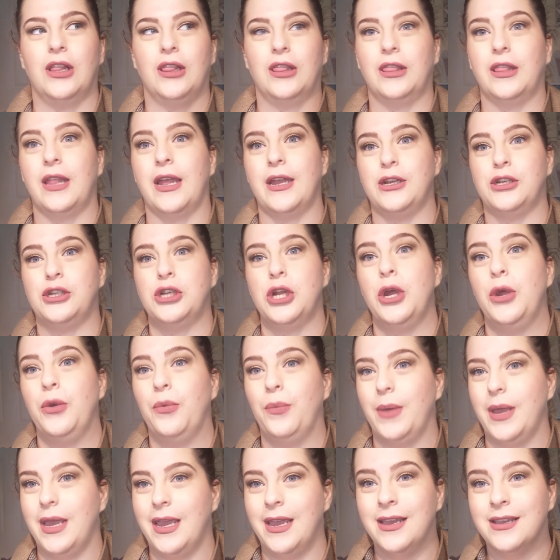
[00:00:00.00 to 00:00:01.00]
like 2
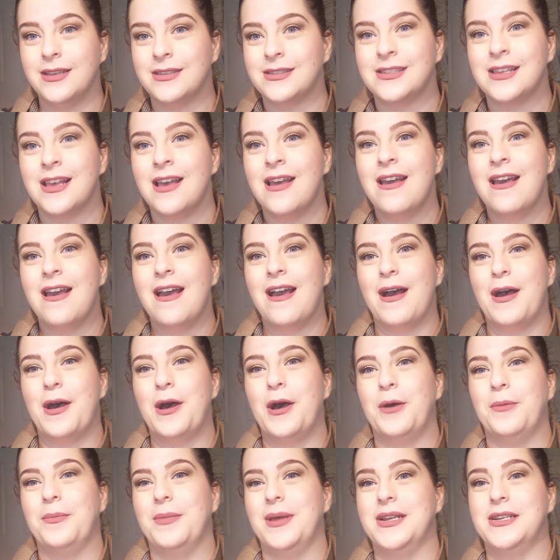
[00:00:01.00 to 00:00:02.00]
weeks
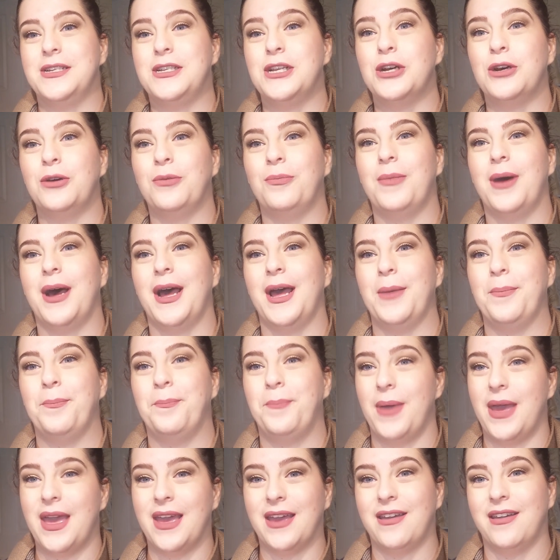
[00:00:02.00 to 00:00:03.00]
until my
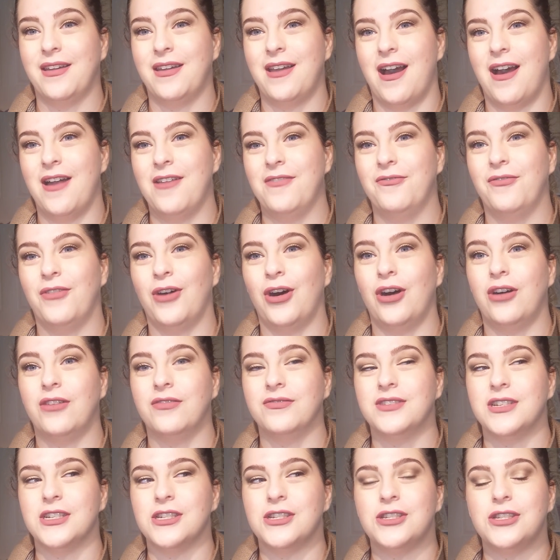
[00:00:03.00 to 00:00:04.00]
bank got
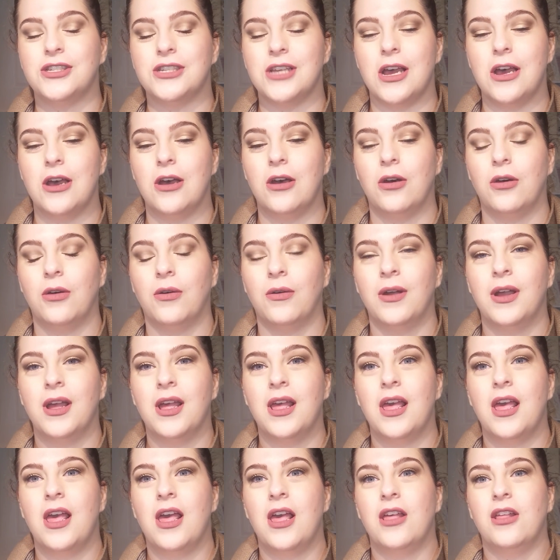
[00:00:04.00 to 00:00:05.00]
involved. So
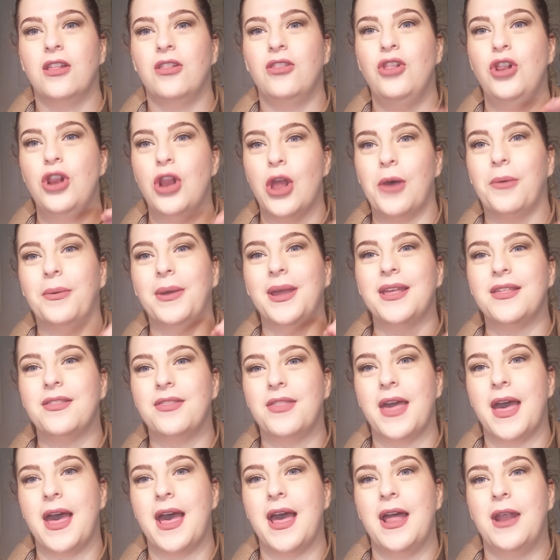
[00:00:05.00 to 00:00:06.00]

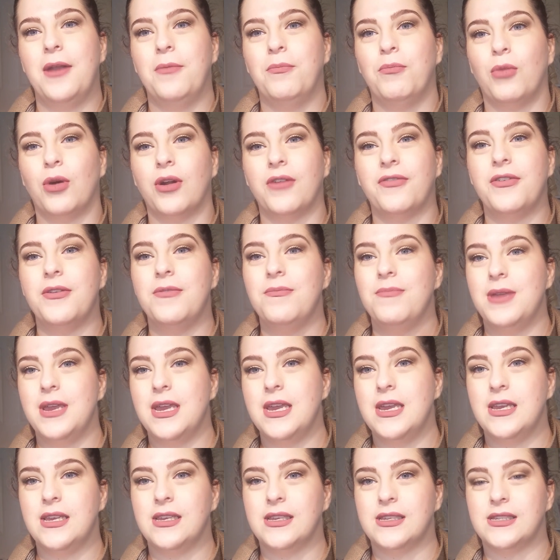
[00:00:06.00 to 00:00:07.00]
knowing that
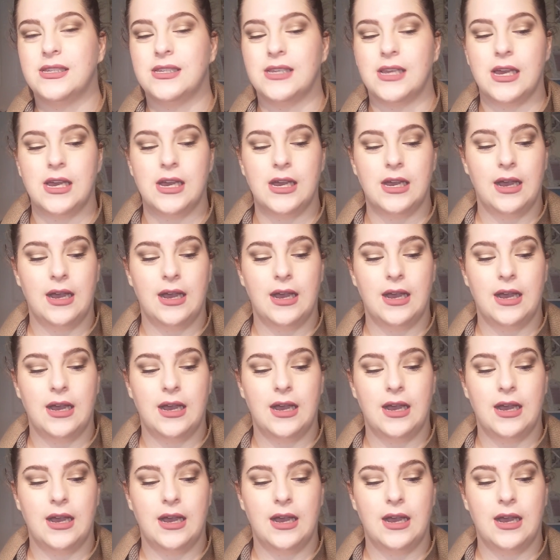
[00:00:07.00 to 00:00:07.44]
MorpheMe's